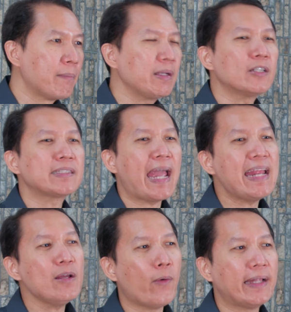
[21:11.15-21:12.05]
Because
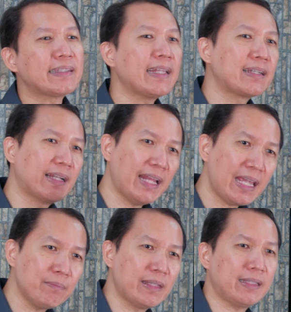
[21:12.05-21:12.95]
anyone can
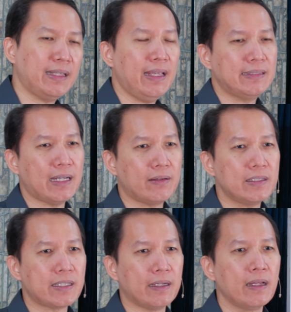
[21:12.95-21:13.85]
claim that he is a
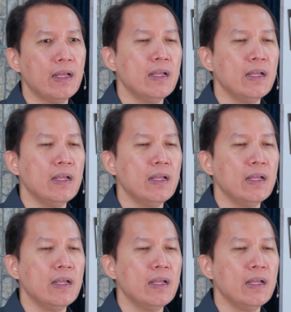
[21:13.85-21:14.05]
Christian.